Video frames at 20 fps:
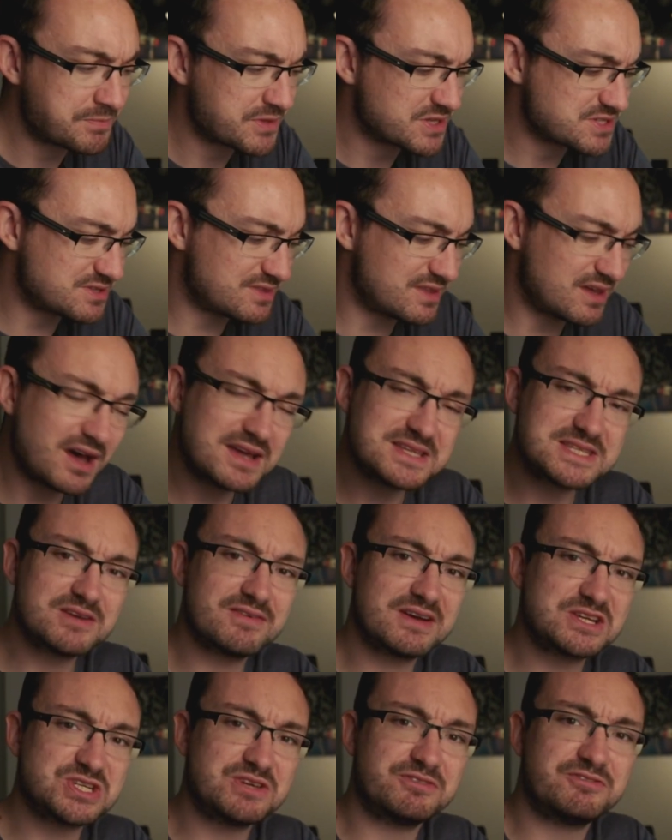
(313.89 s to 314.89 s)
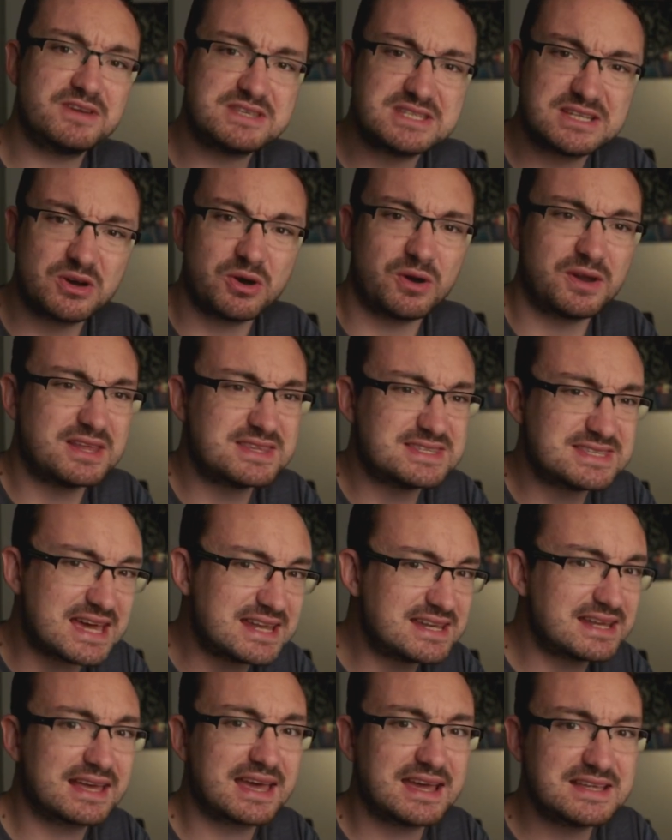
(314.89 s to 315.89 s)
So the idea of actually fitting it on a
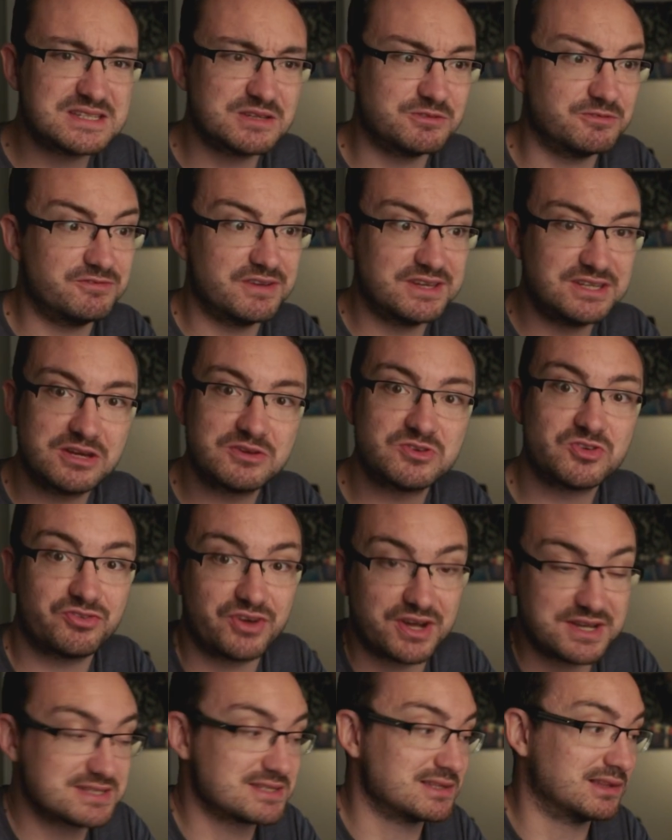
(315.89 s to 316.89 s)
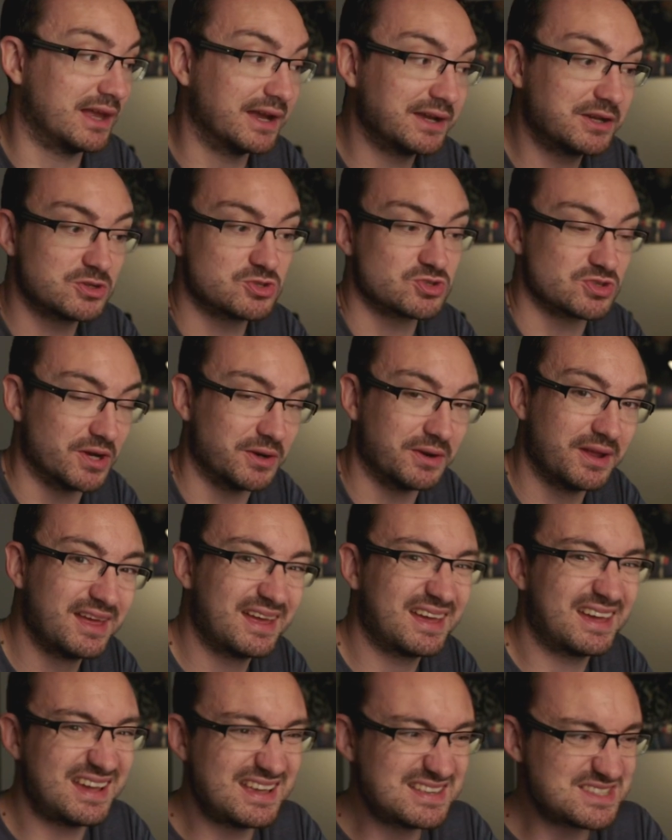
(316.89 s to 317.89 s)
dedicated video device like a drone
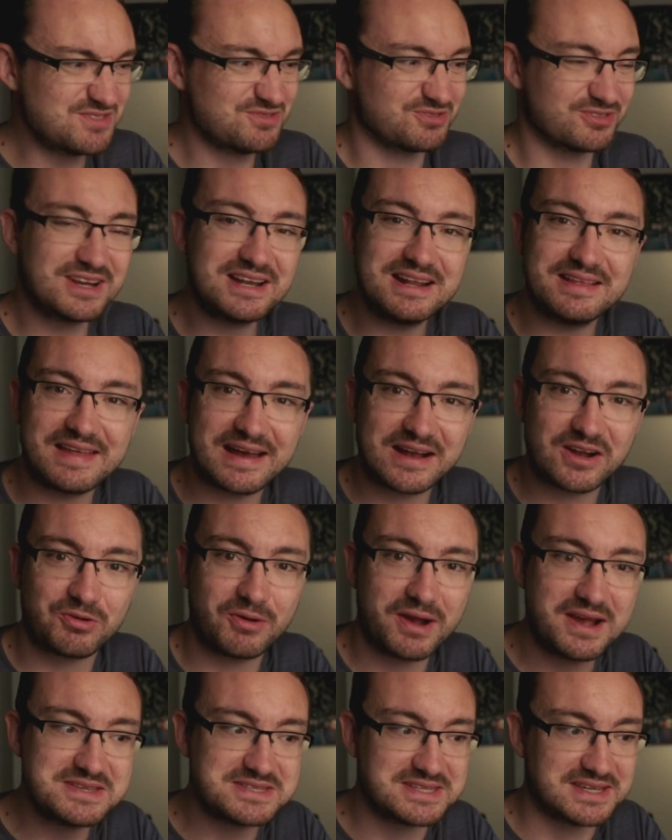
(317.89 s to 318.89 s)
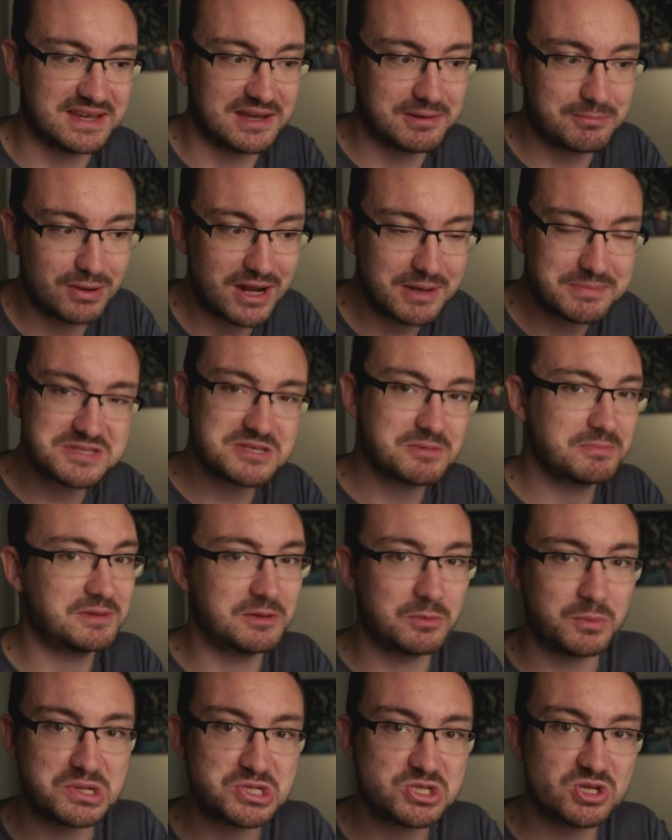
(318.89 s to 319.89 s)
isn't really that crazy, and perhaps something
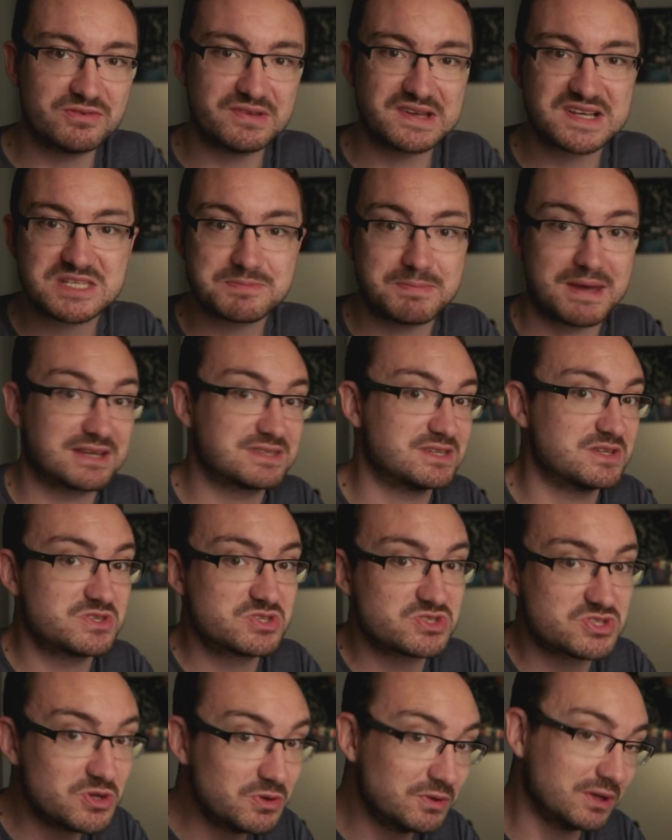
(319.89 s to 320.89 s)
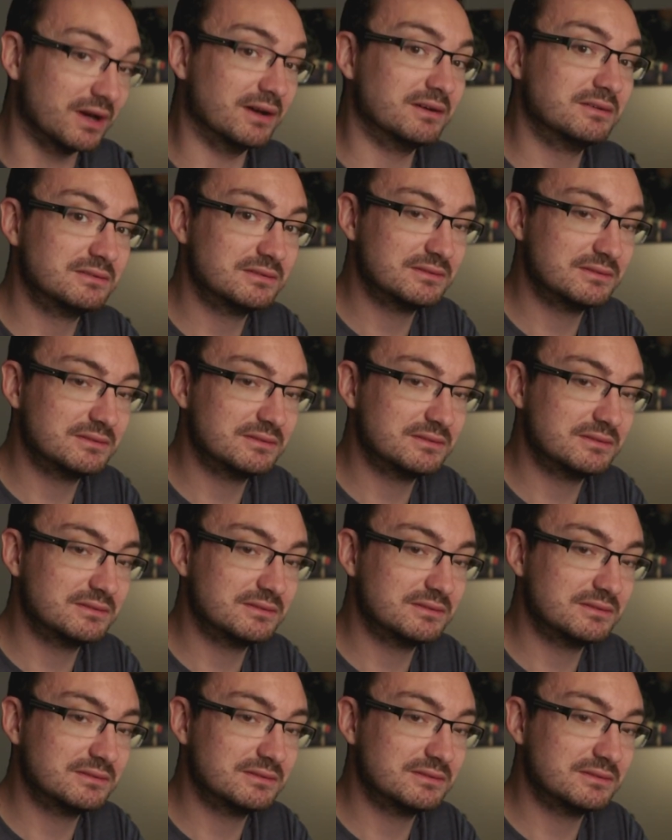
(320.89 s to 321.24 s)
that we should have expected sooner.